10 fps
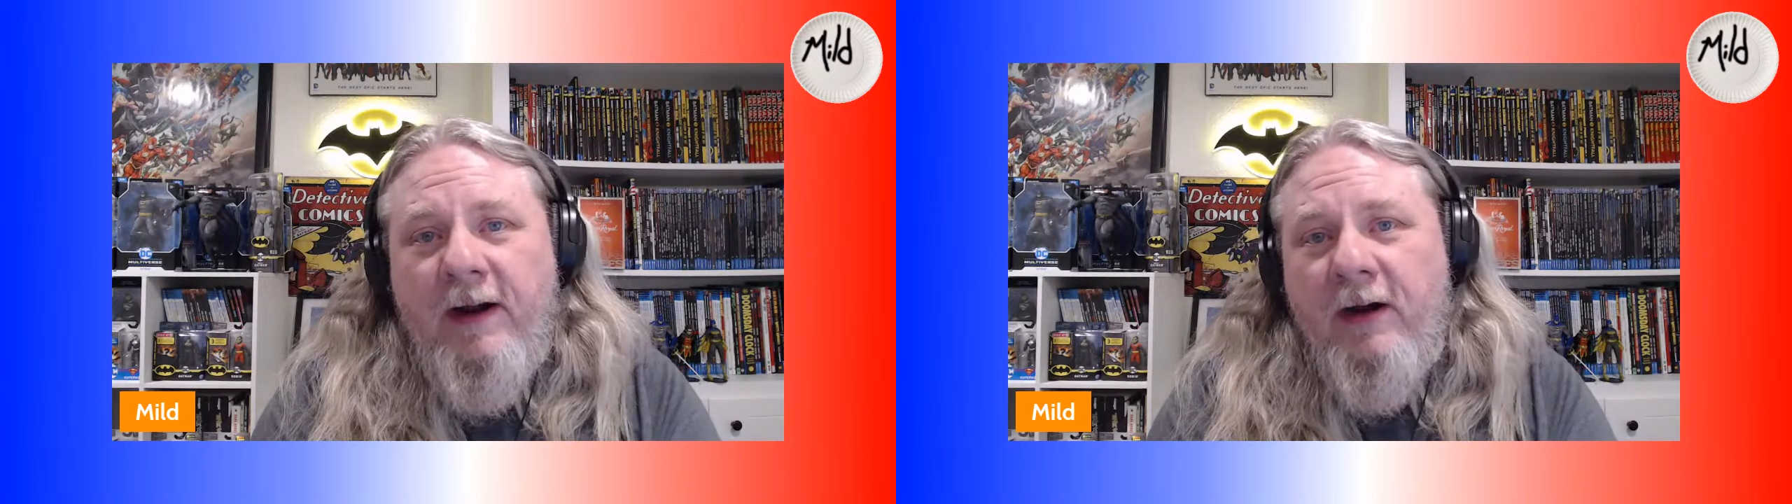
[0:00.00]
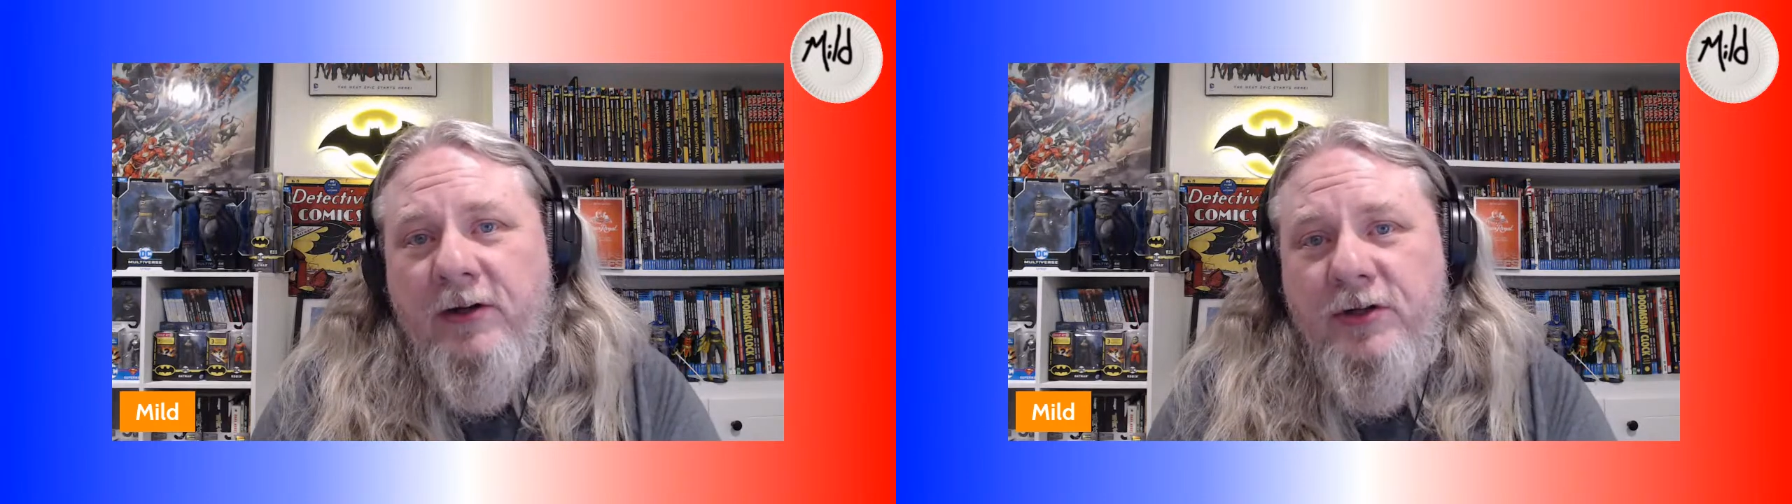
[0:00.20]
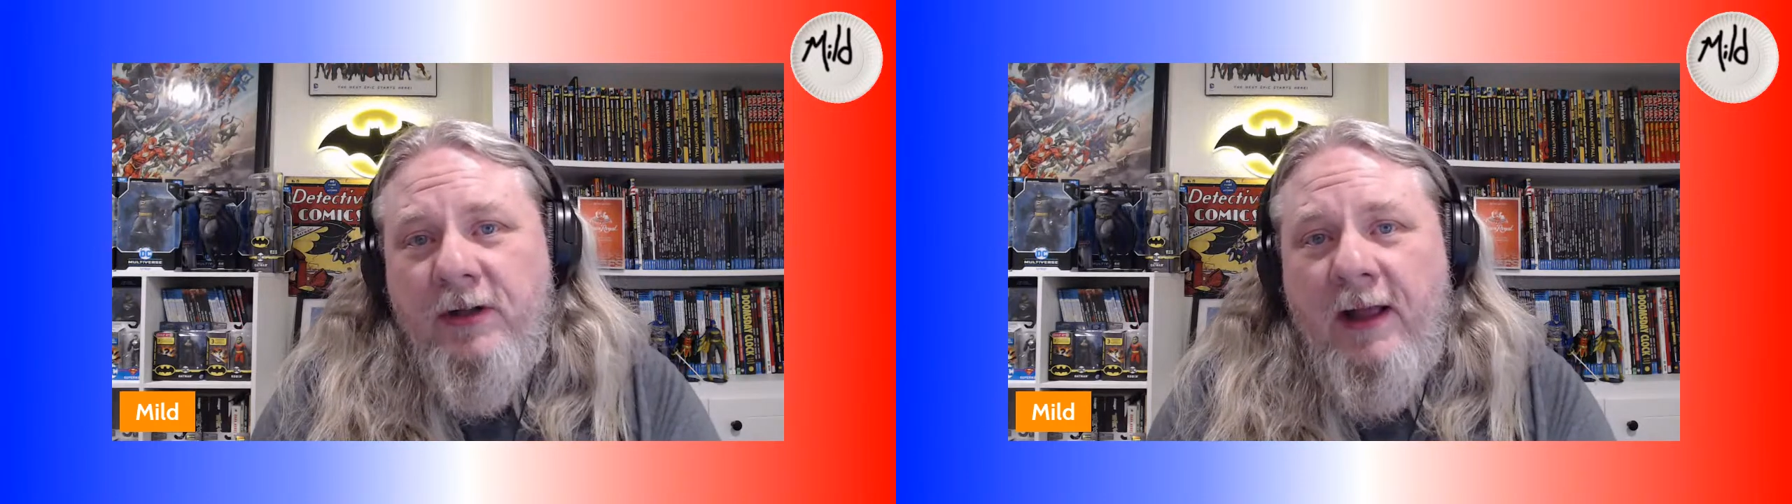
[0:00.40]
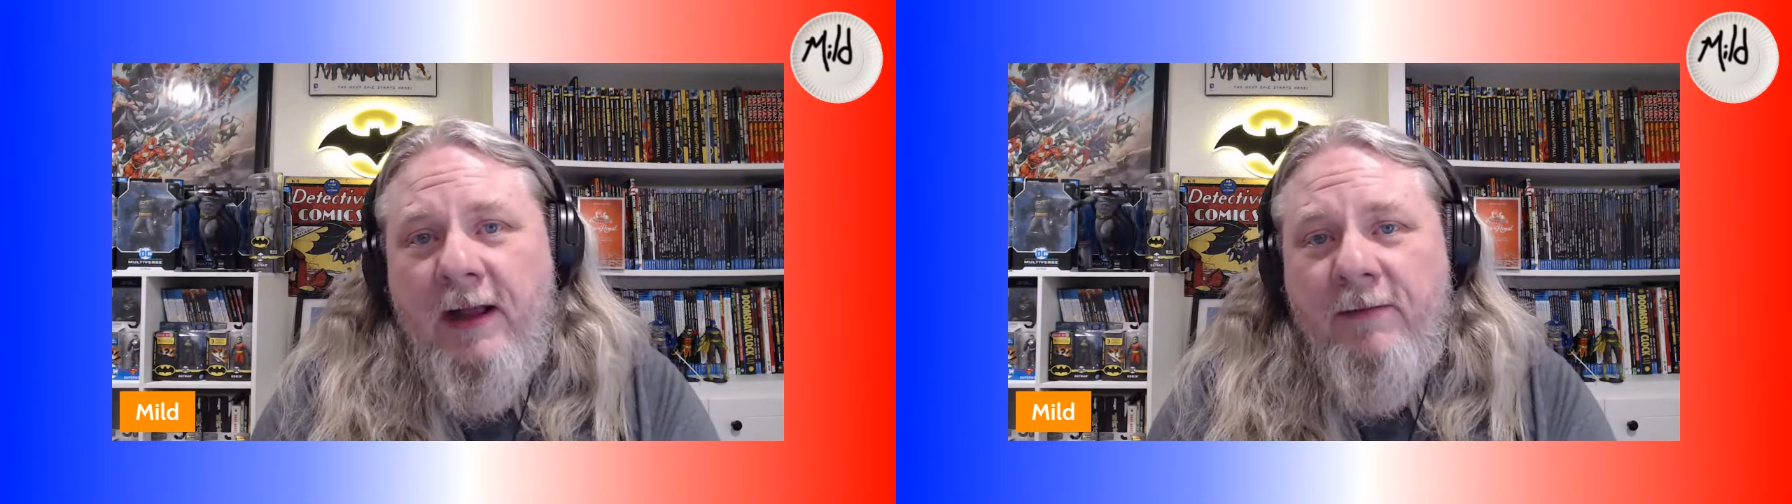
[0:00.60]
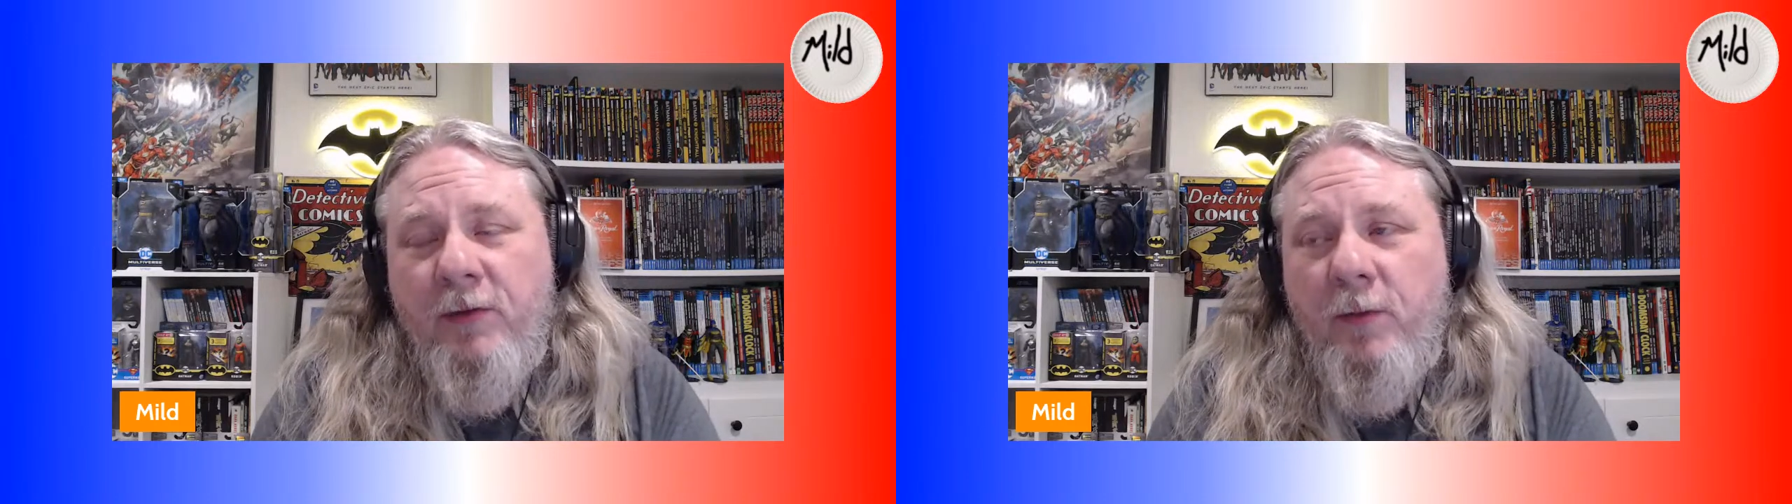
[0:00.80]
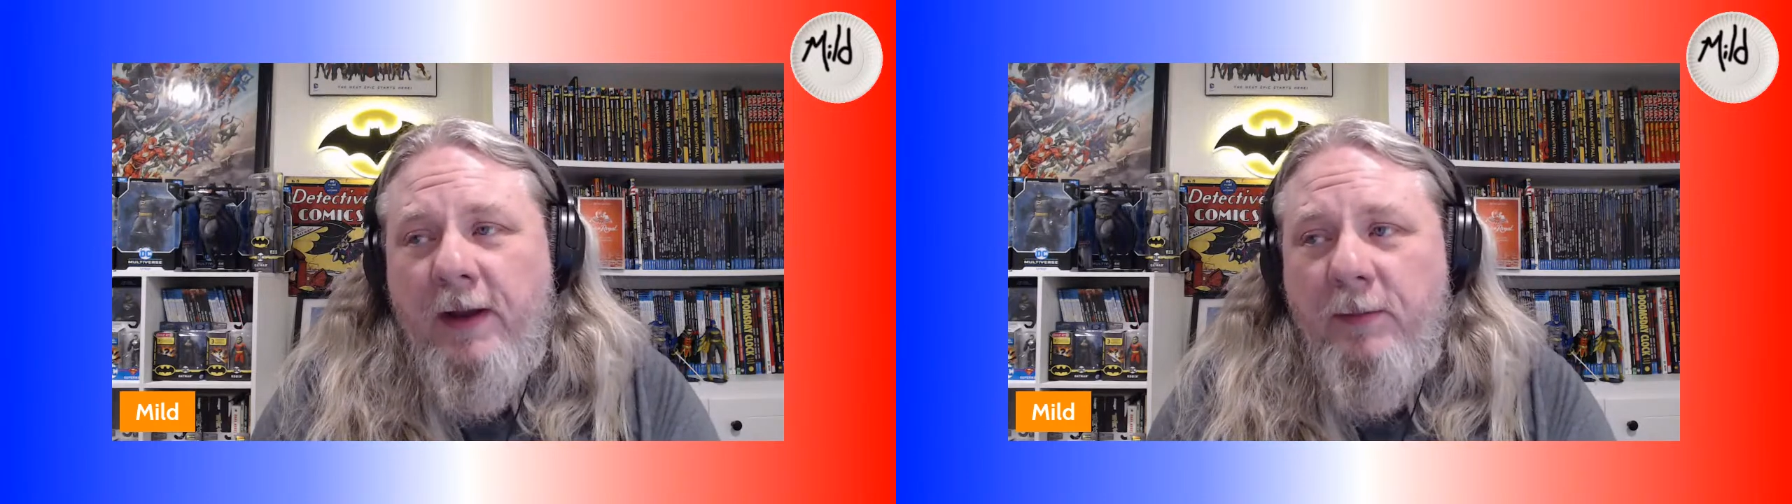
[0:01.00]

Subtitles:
Eric July for the way he